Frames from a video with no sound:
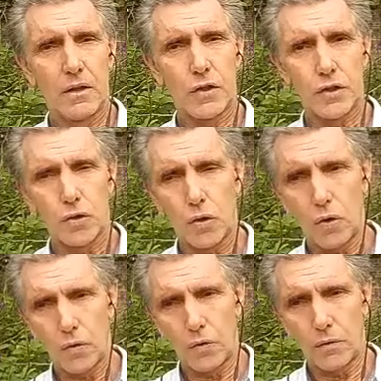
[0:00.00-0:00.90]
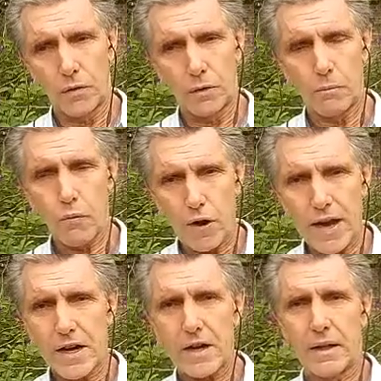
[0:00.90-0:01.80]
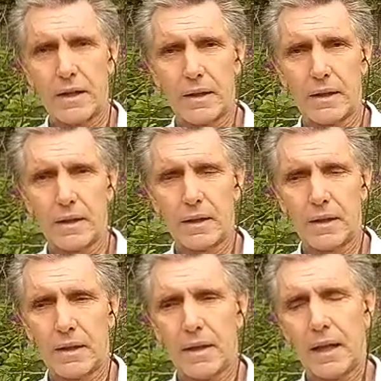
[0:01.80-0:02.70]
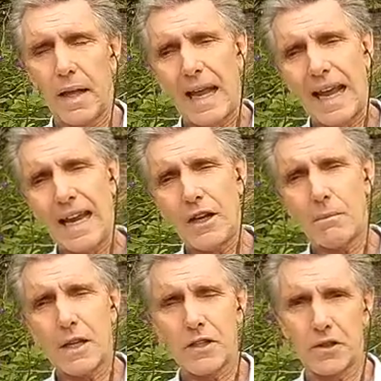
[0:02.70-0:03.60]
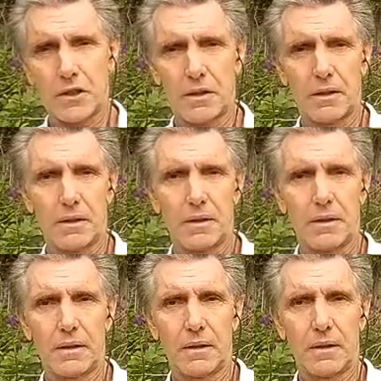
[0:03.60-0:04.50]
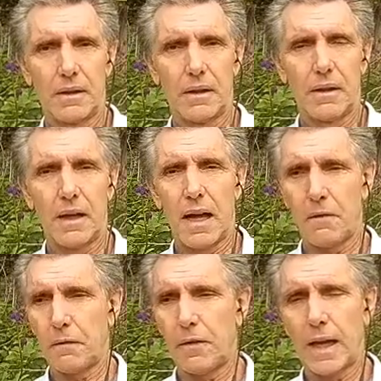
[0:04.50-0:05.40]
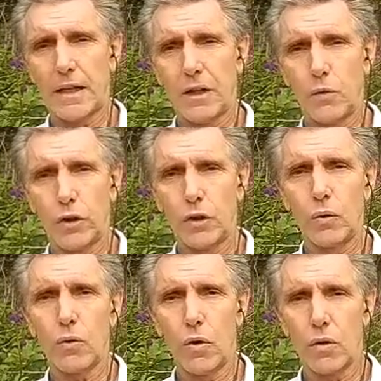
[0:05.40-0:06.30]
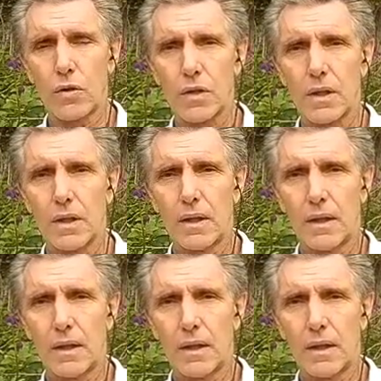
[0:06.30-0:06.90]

so the brain and muscle are flooded with glucose,